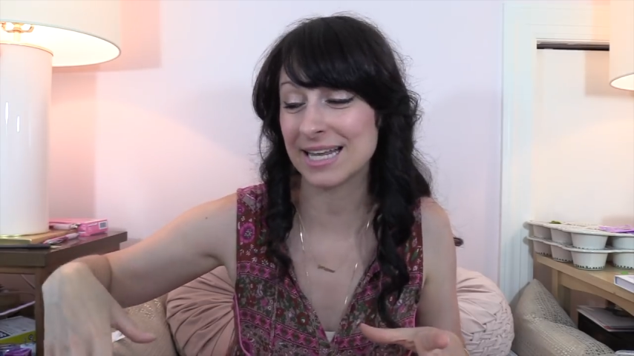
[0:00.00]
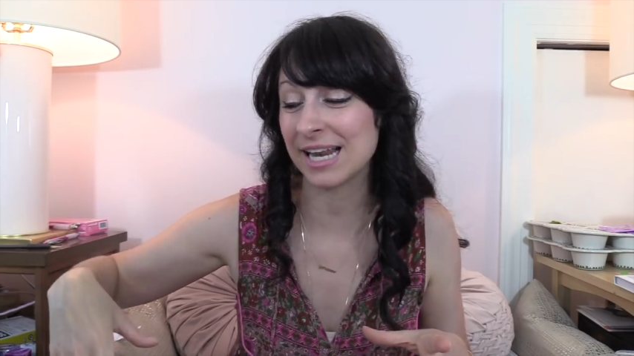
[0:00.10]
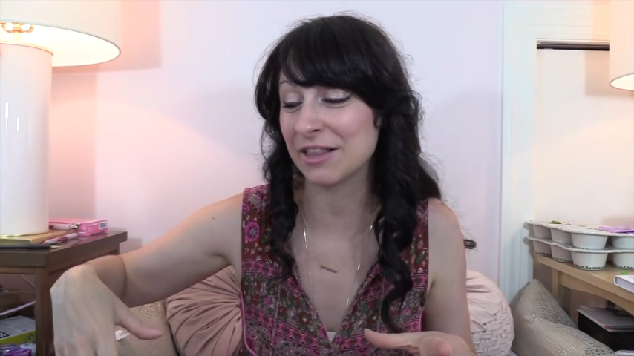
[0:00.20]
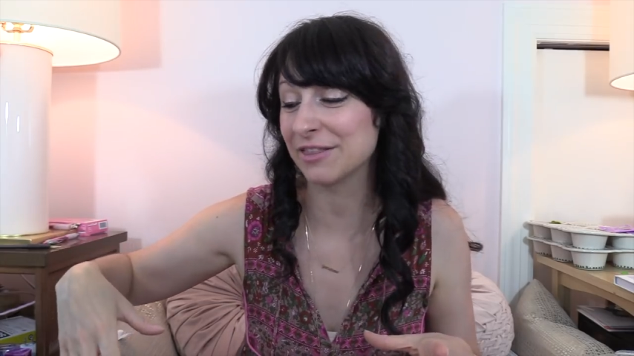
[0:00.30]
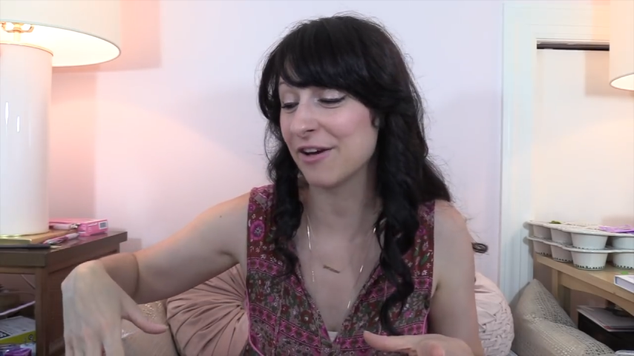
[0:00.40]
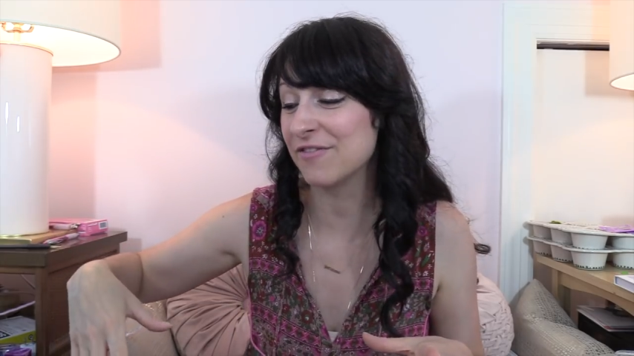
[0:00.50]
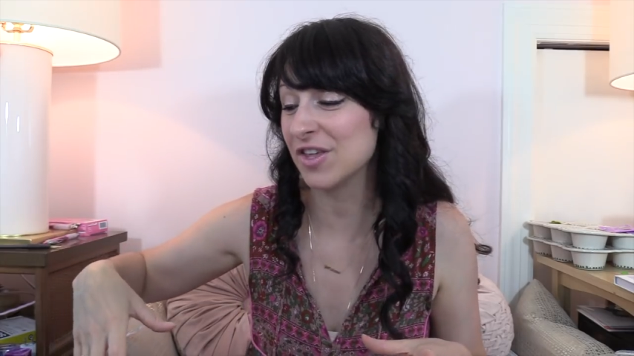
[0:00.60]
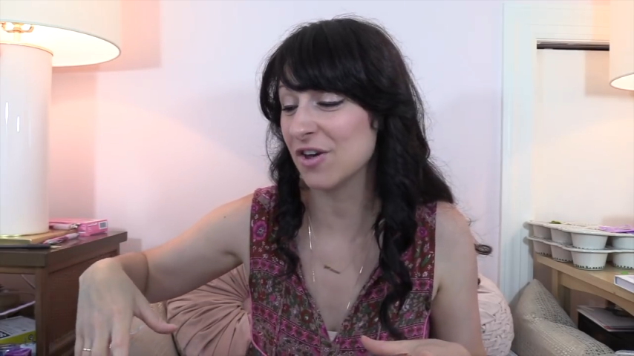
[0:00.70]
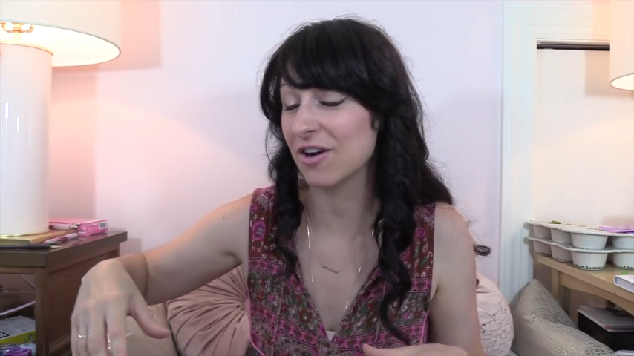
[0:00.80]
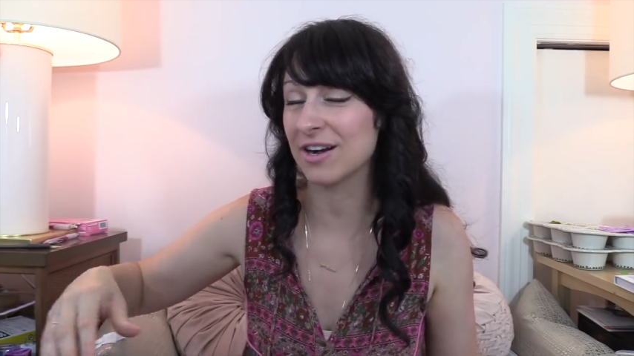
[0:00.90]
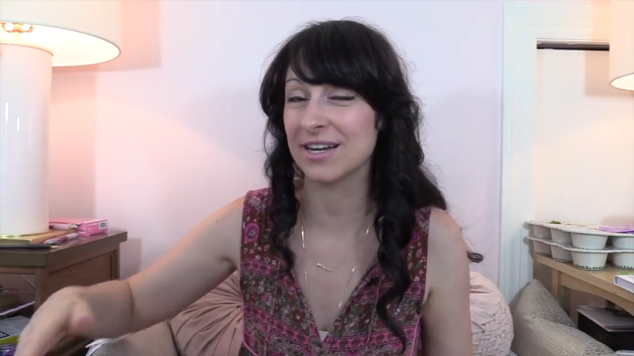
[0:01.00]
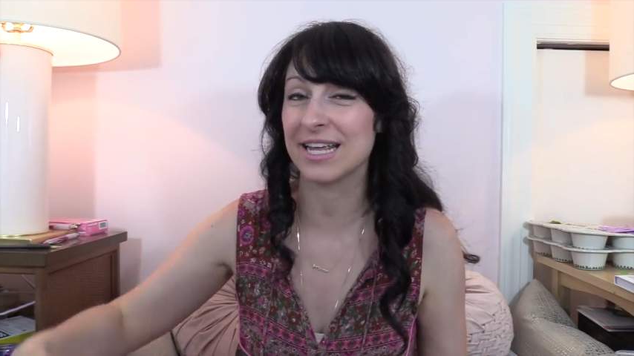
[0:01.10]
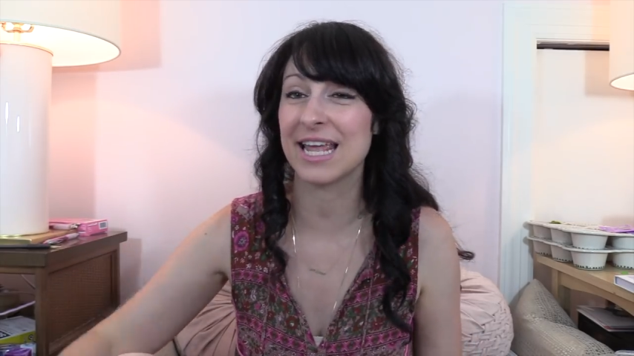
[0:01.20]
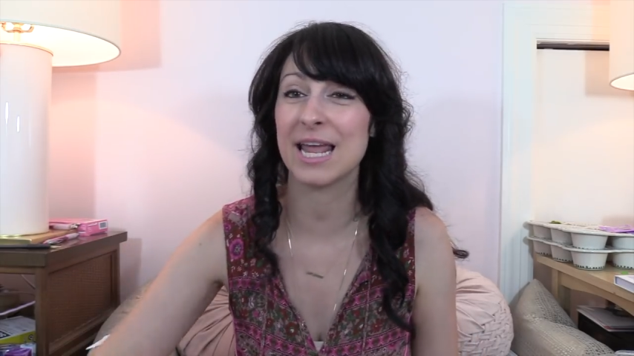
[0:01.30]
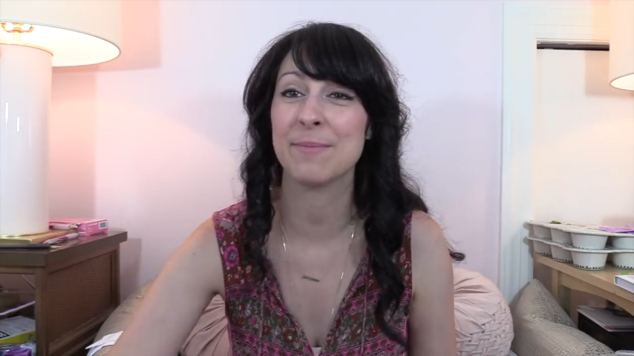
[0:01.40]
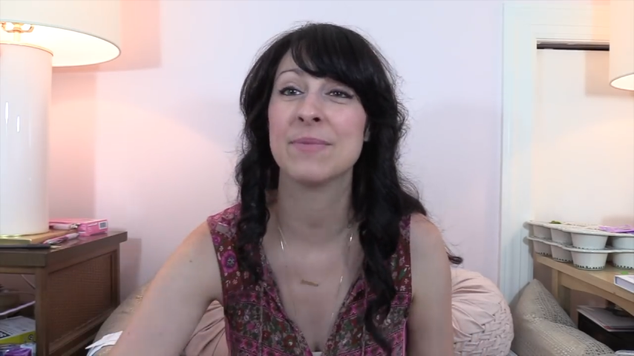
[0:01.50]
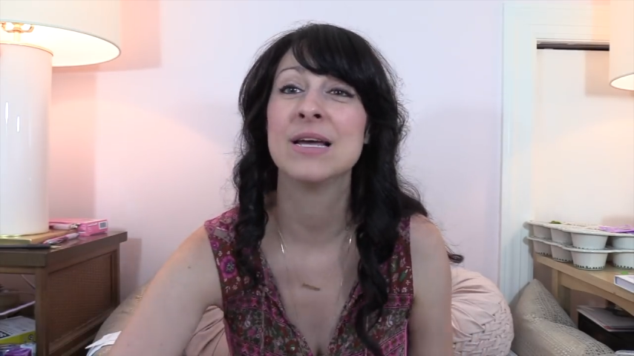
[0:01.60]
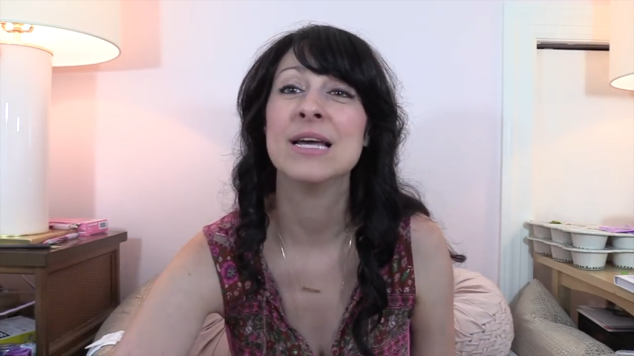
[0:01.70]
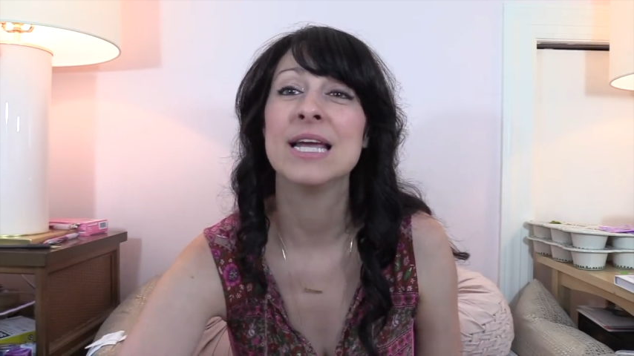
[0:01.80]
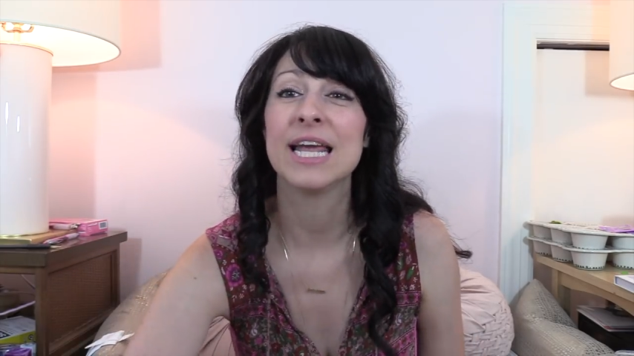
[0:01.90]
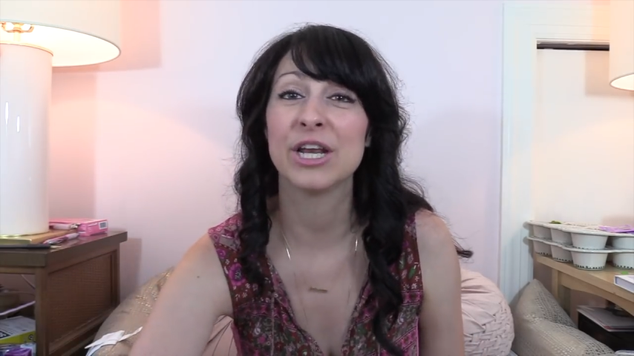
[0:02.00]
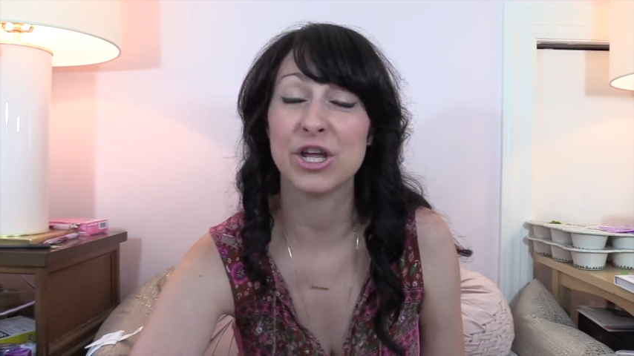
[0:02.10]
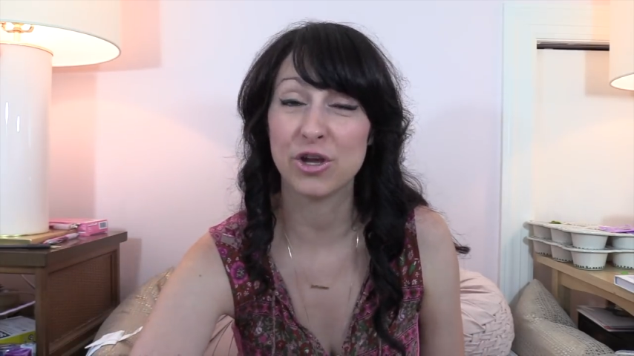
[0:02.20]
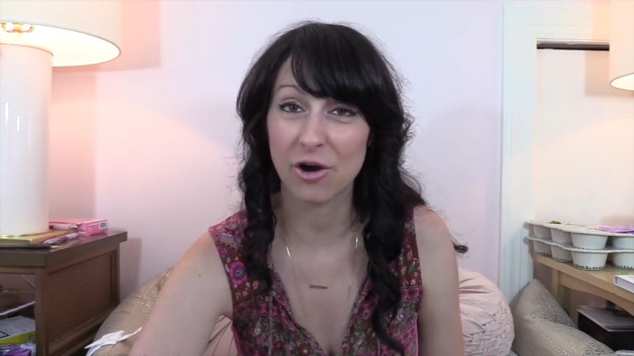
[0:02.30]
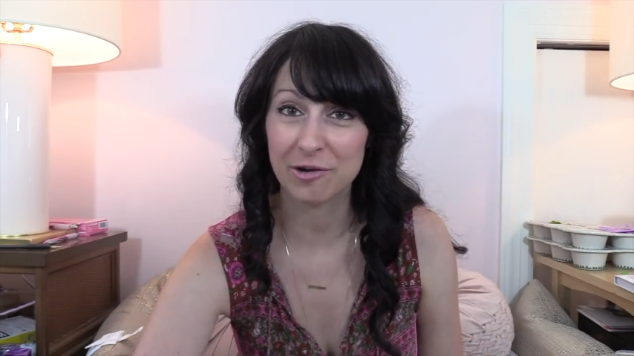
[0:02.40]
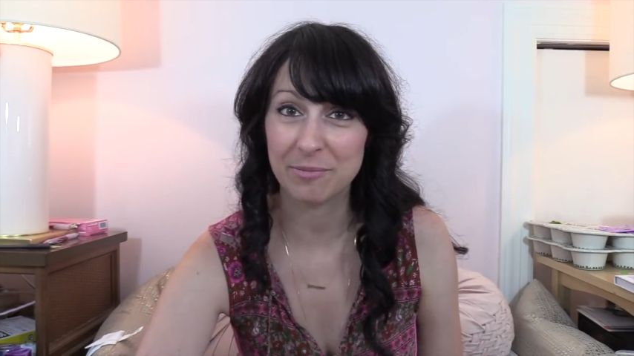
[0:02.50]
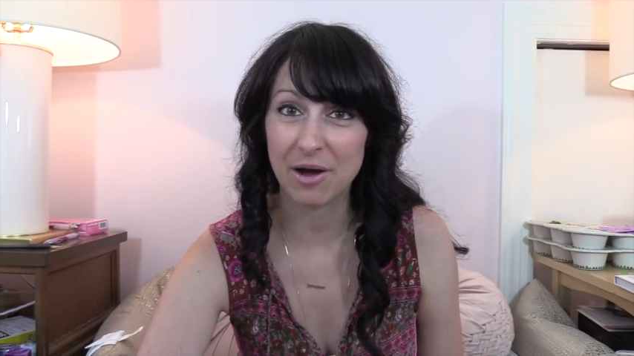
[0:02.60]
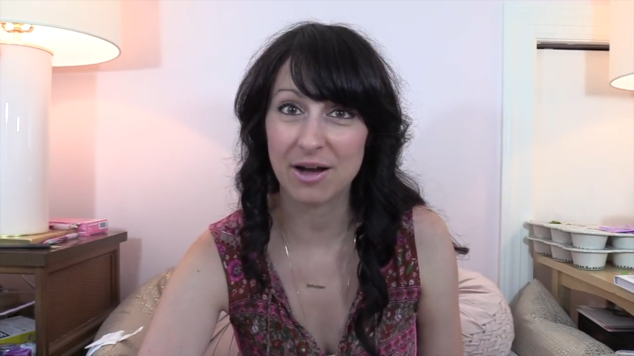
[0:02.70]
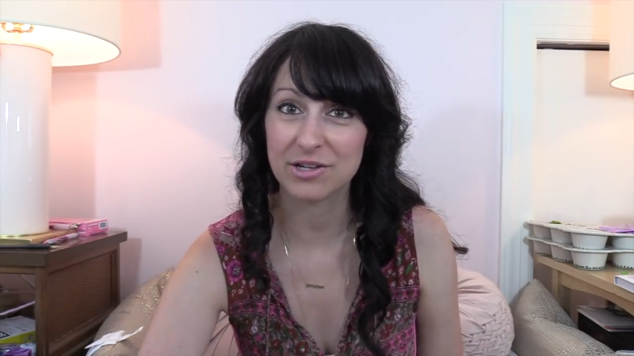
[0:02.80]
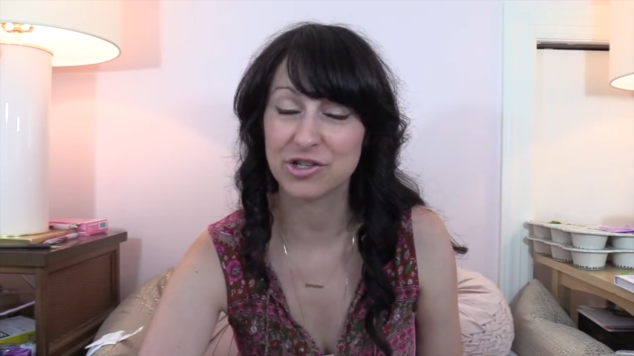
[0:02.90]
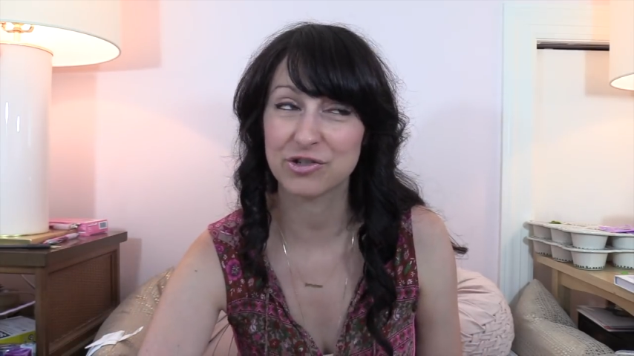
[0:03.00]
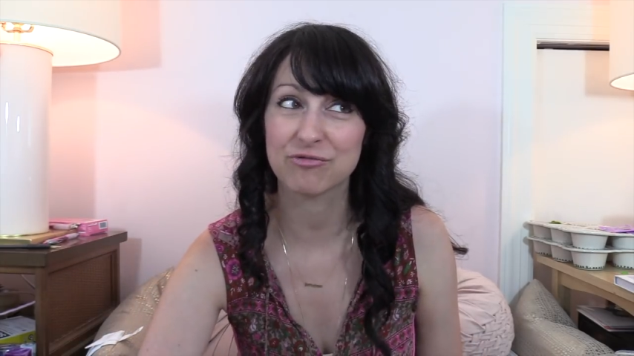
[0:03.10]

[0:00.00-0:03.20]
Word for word: And I love the yarn. It came in a yarn box just